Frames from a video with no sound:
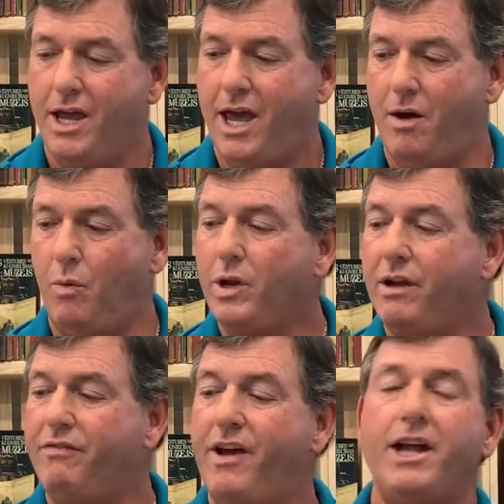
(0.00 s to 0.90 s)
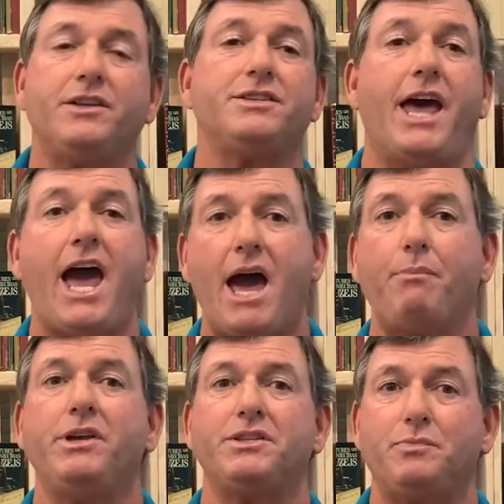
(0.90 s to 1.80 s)
And what I found is the
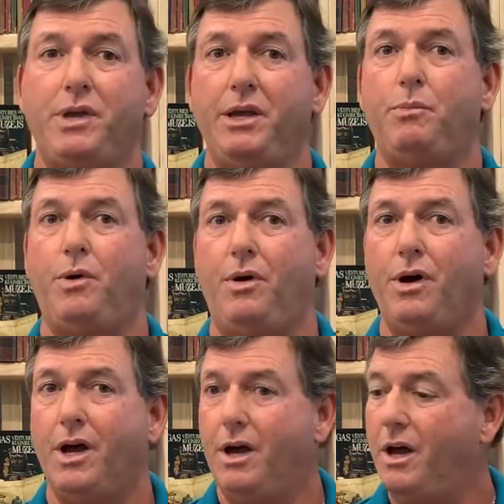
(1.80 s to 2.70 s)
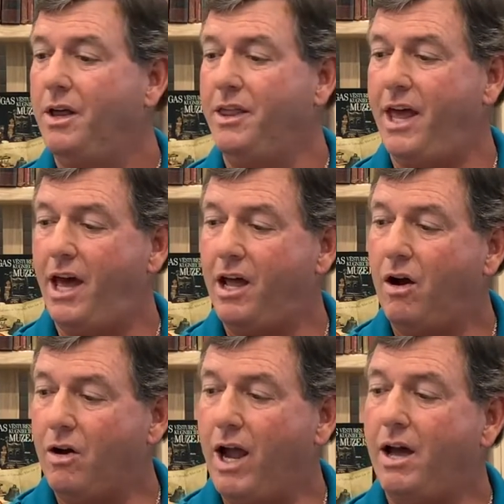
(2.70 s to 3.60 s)
happiest people that
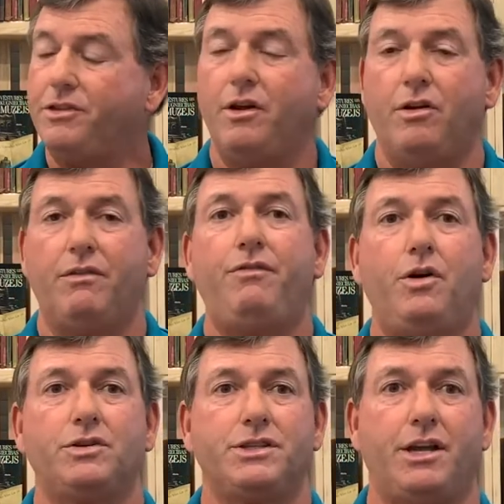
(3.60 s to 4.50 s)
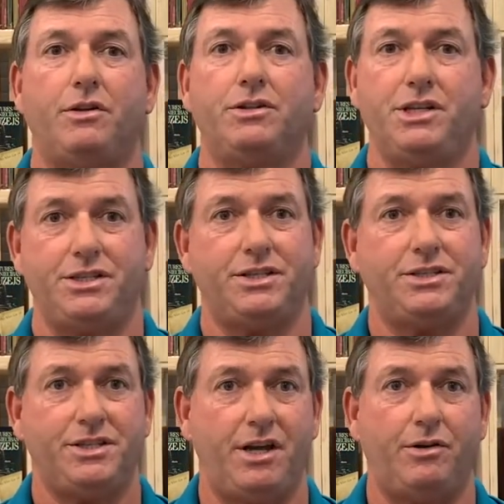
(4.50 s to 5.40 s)
are out there are the folks that are
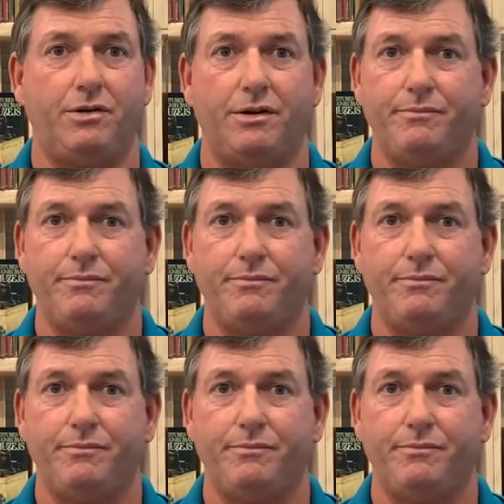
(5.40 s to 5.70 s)
Jesus-centered.